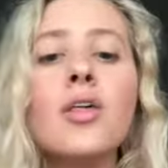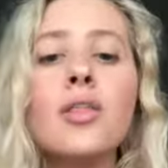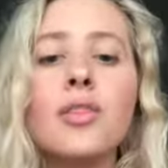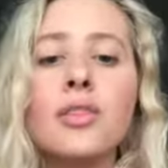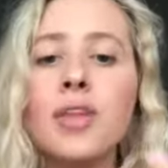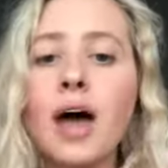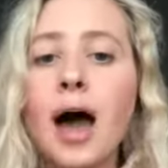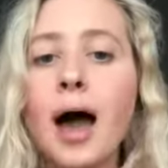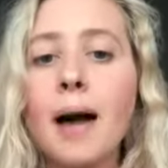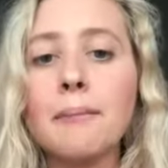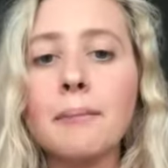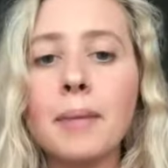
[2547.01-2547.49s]

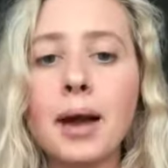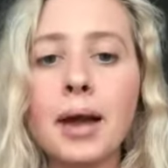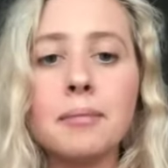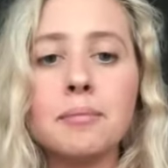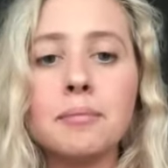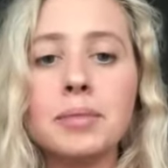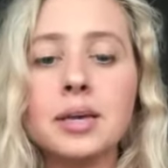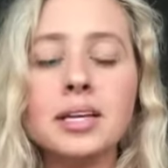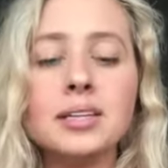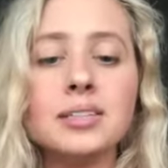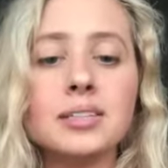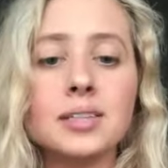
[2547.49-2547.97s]
that
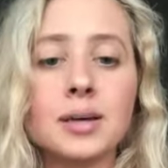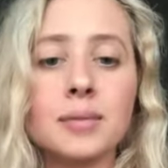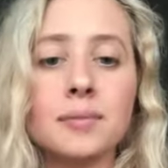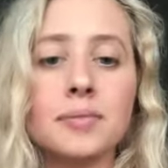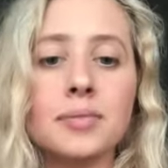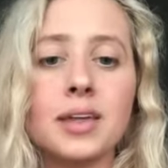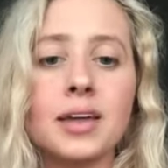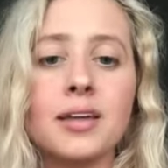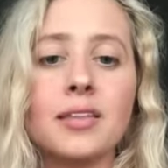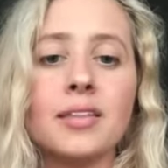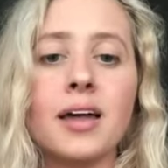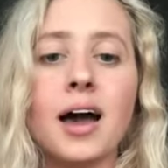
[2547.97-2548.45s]
might be
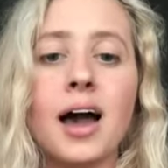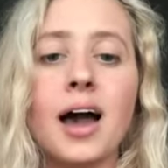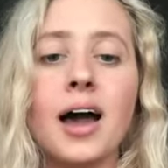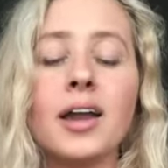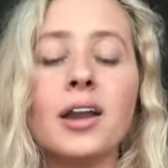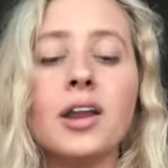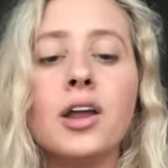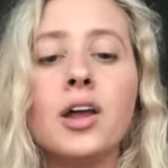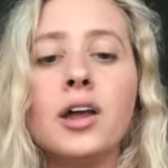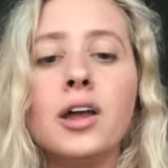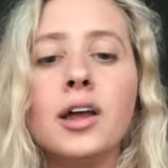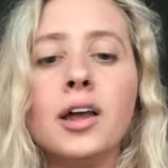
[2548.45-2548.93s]
something
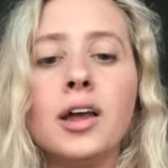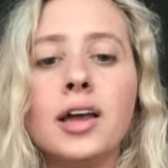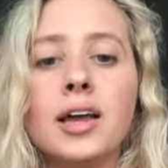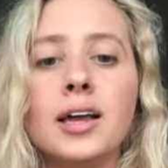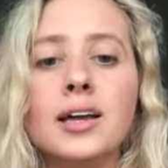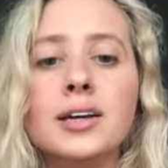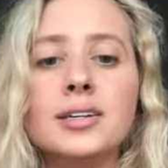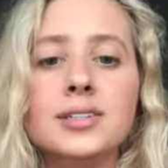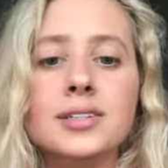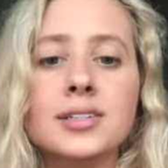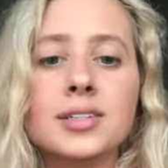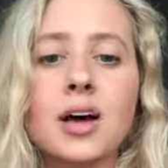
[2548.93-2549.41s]
that
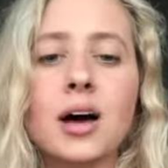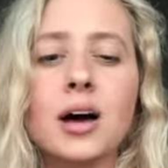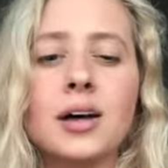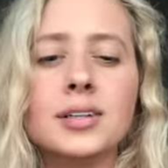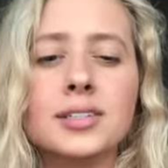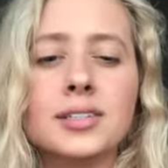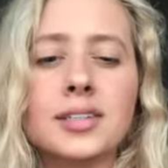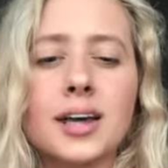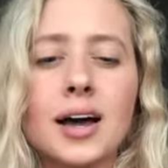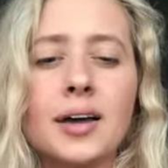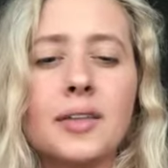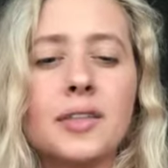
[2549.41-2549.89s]
is a
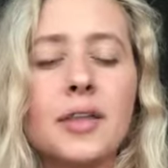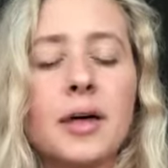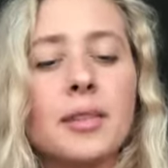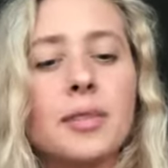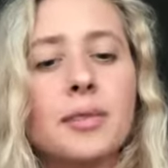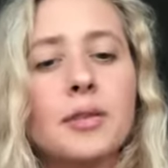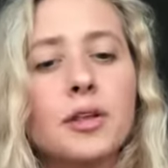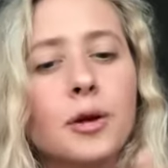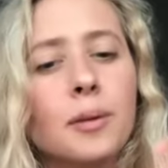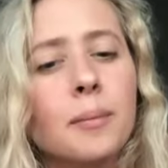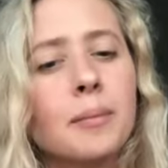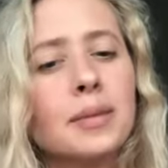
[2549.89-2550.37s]
sign that
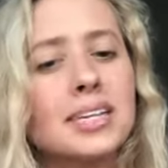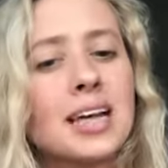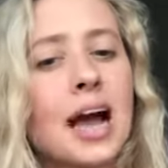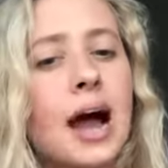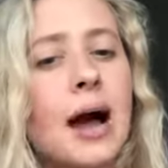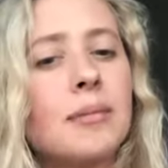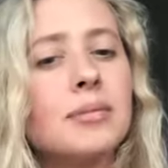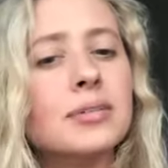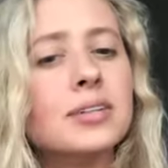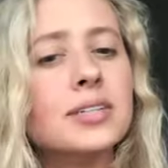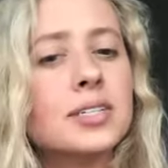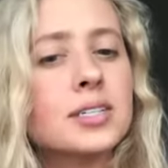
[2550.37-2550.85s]
your
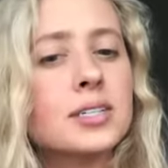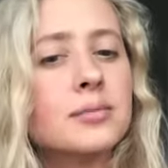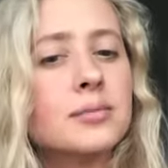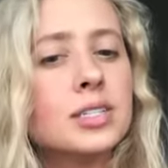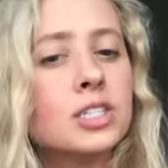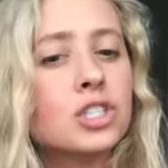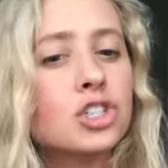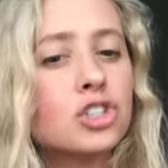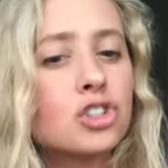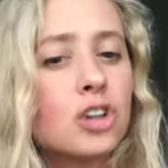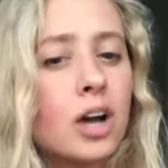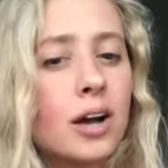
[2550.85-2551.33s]
metabolism
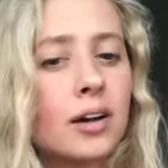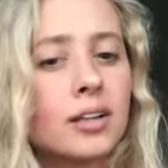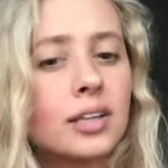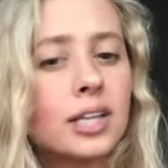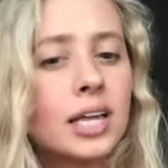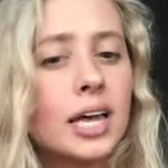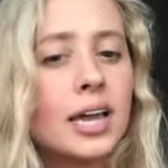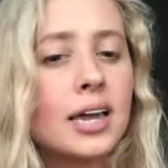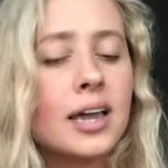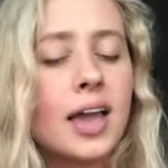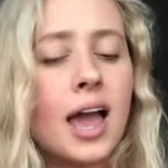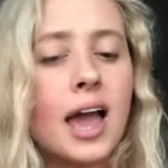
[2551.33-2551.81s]
is
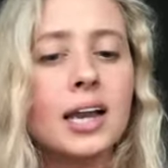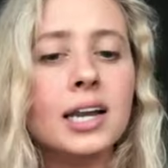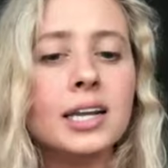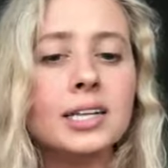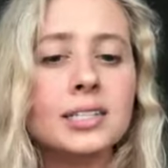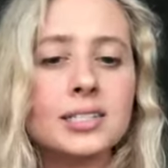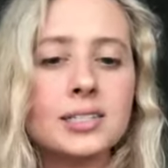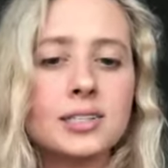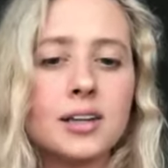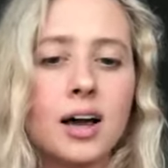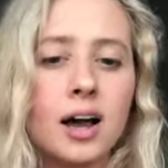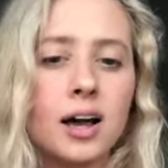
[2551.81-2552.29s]
struggling and
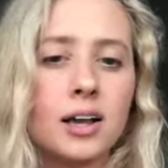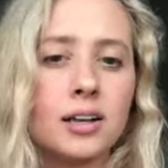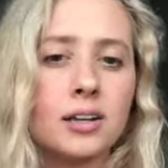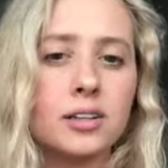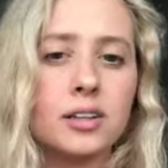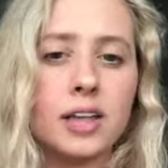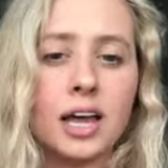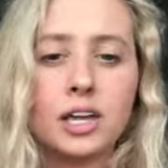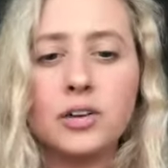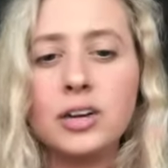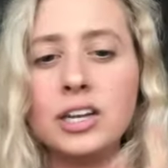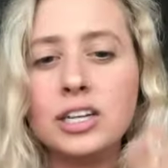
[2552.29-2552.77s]
it's not
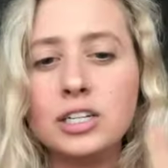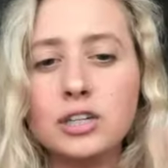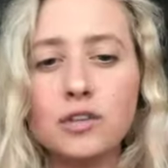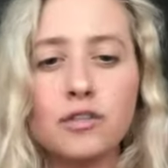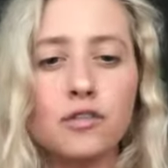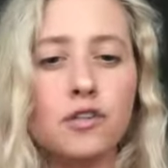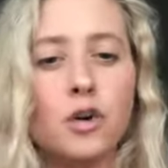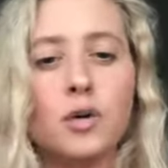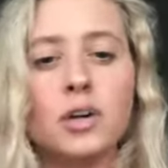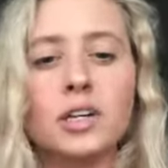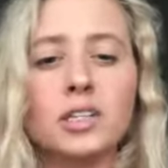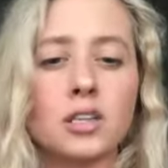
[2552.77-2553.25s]
that you need to
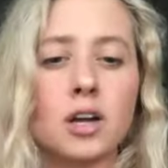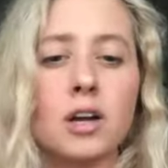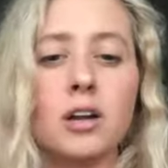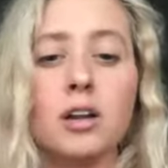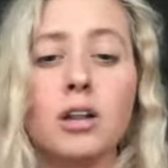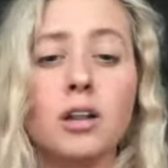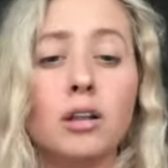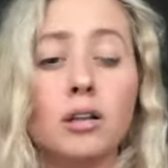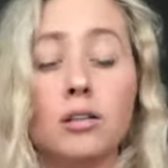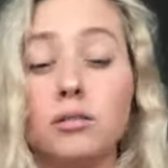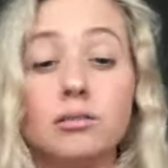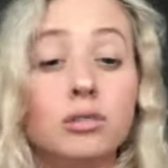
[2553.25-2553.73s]
focus
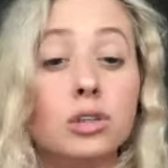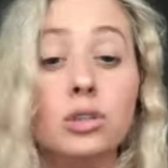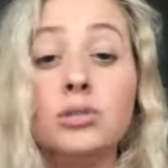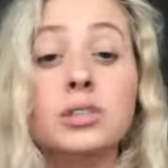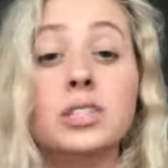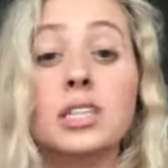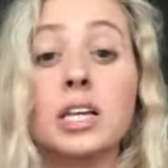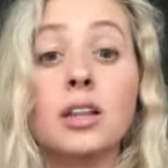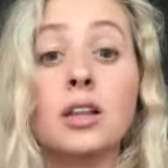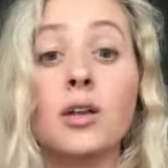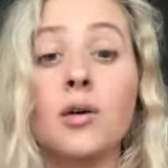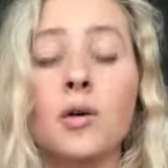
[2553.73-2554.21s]
on
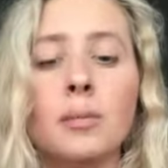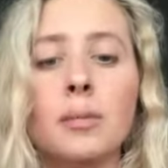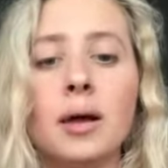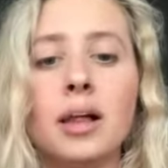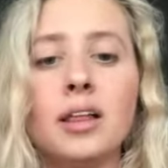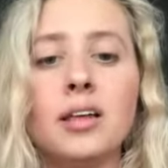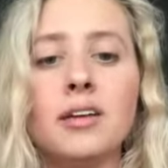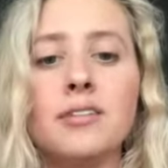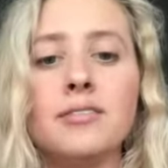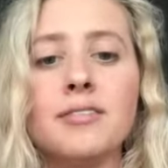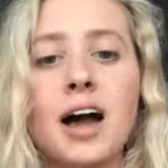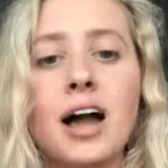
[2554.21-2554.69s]
losing lower
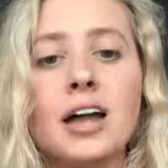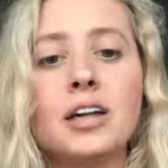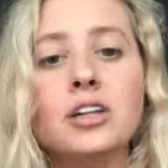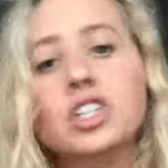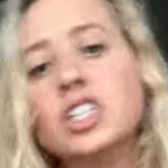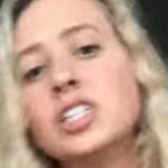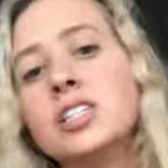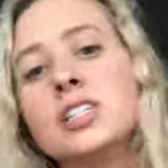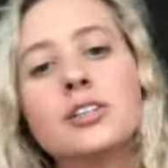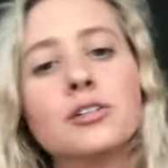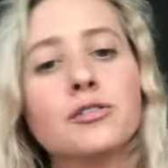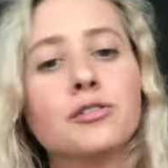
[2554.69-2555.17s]
belly fat. You
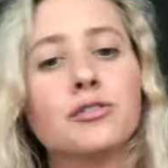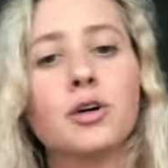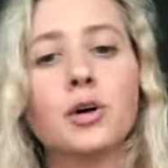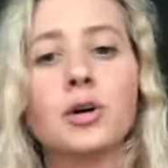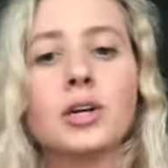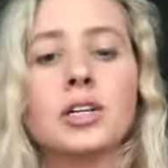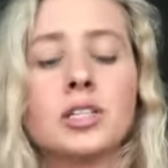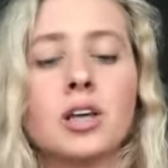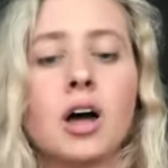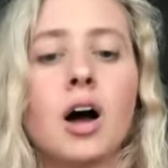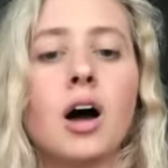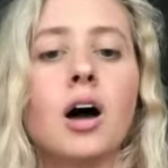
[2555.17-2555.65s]
just need to
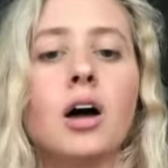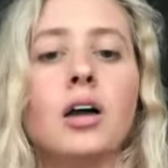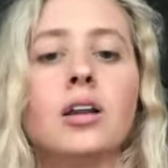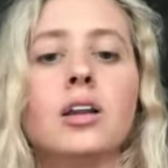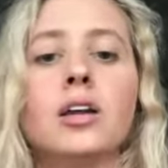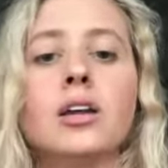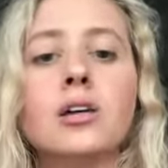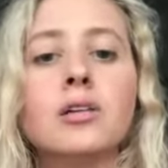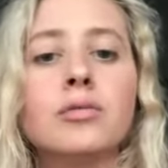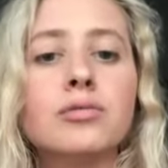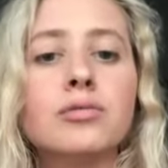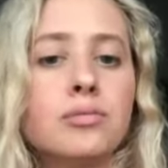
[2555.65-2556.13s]
focus on
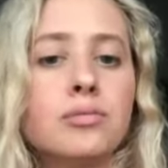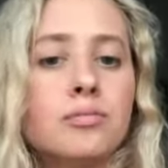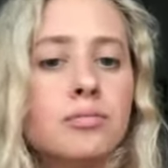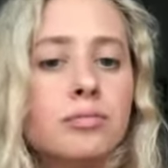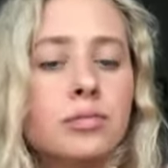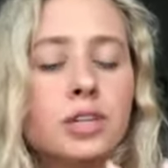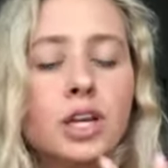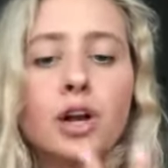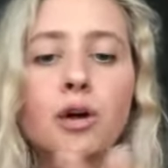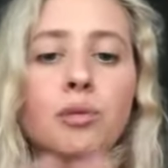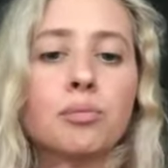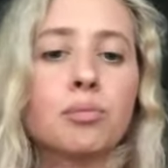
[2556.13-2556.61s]

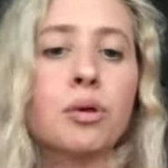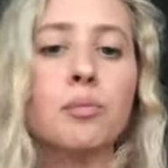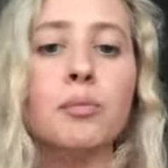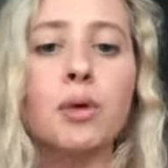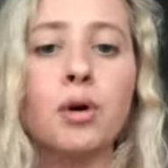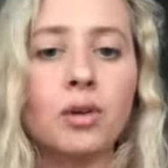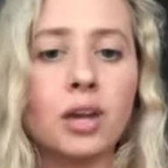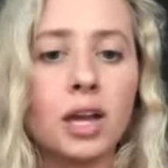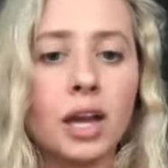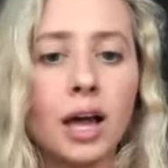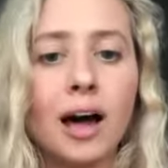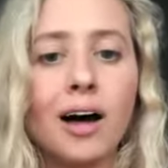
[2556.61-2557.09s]
you know
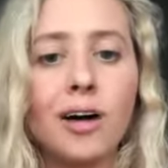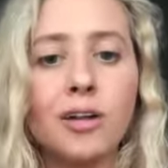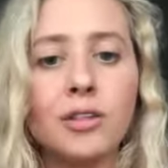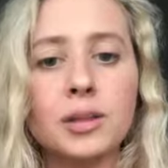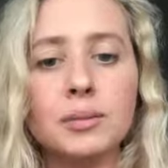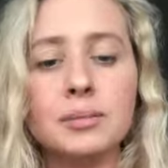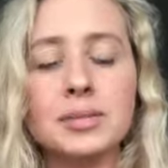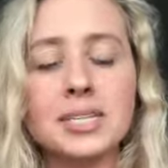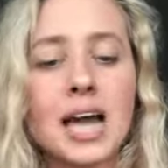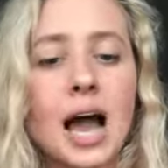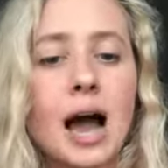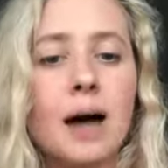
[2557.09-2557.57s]
promoting a healthy
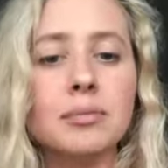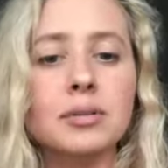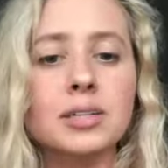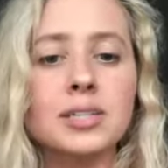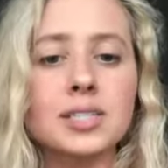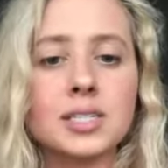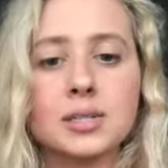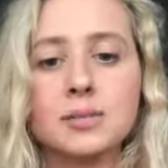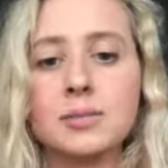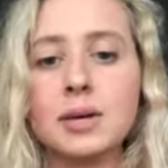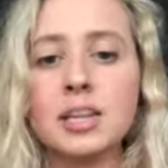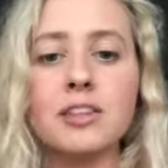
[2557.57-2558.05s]

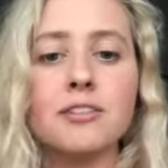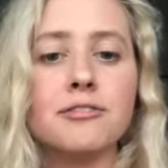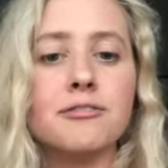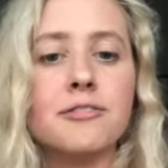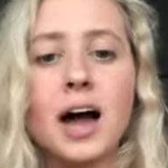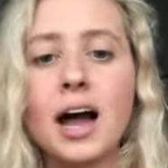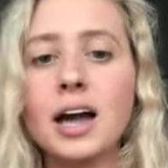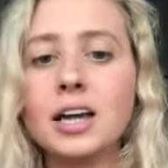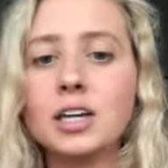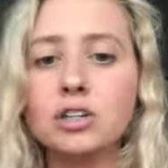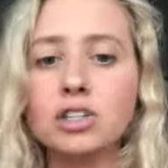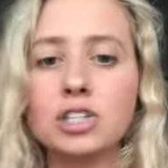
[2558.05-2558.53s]
metabolism and the
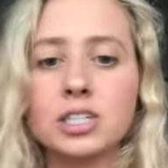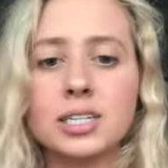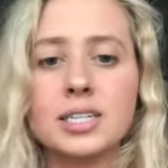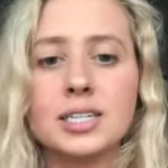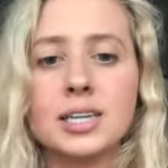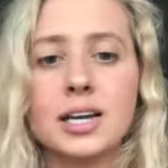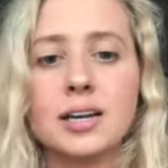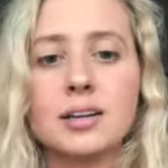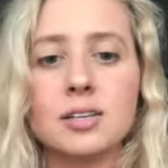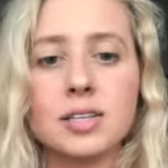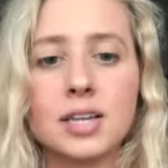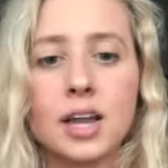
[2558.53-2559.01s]
fat usually
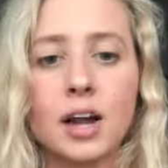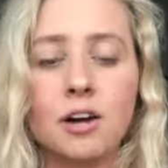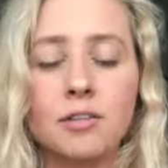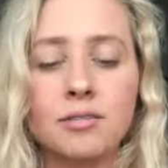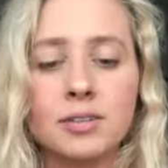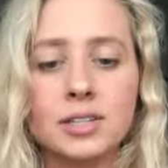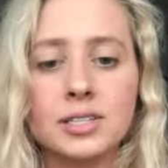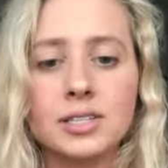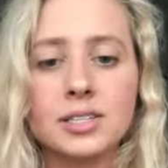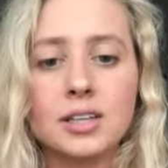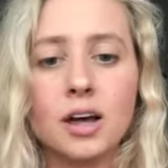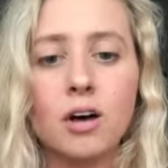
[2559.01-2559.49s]
takes care of
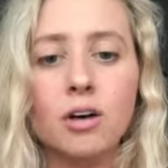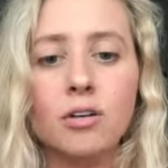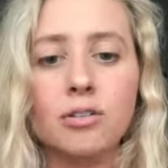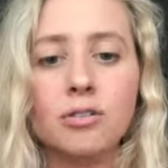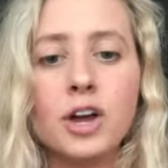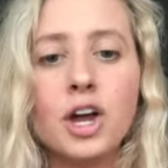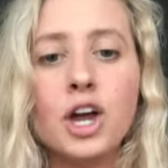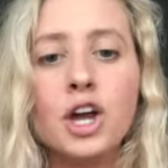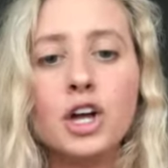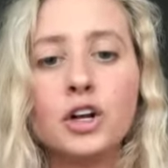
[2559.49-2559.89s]
itself.